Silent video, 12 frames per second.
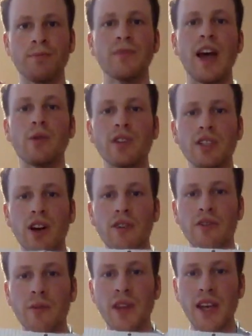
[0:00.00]
Now we start
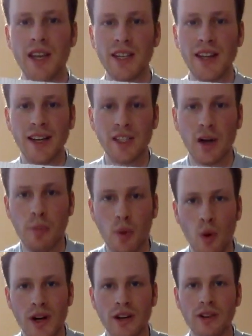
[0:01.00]
from the index, our
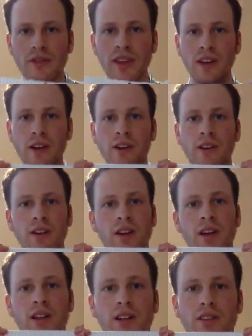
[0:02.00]
pointer finger.
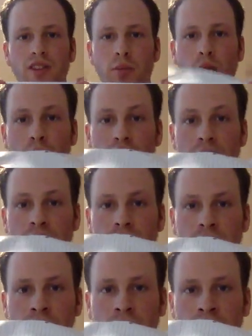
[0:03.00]
Lift the
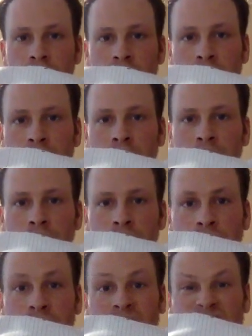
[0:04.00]
pointer,
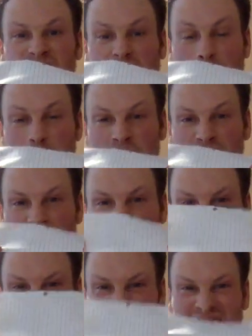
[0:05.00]
that middle,